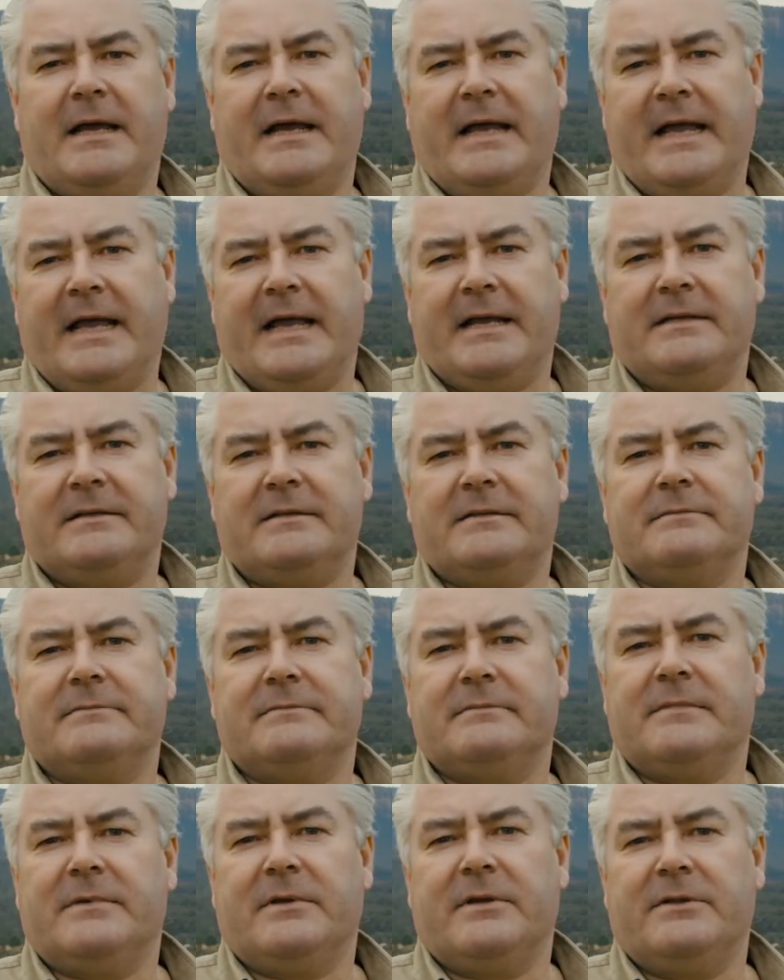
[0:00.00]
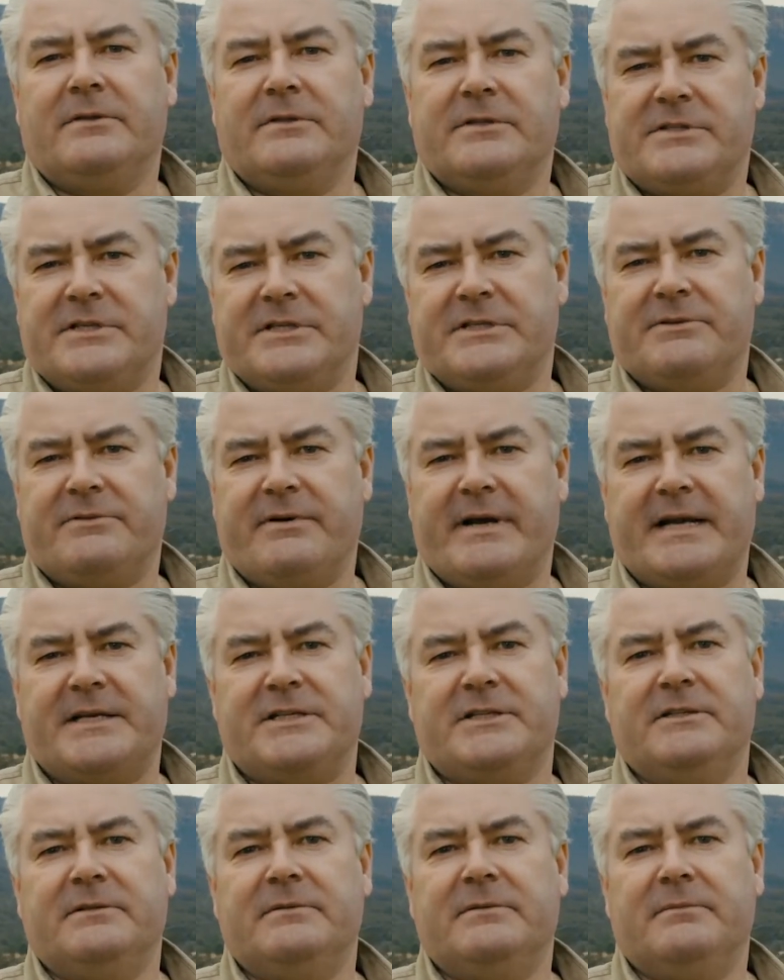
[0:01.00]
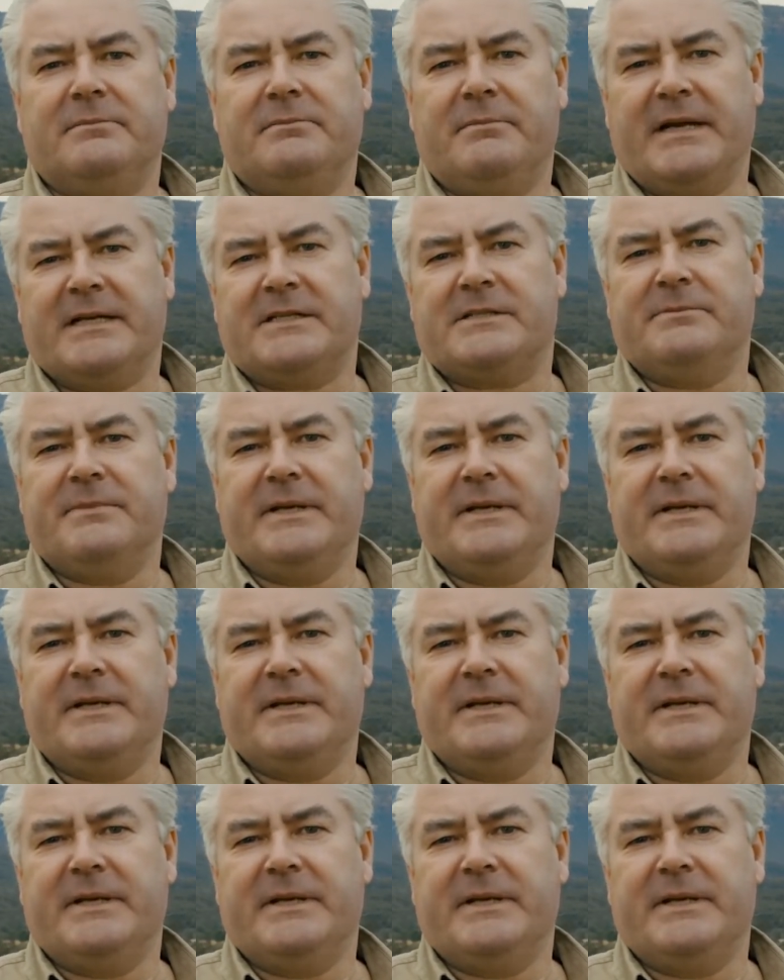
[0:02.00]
And the scissor action makes them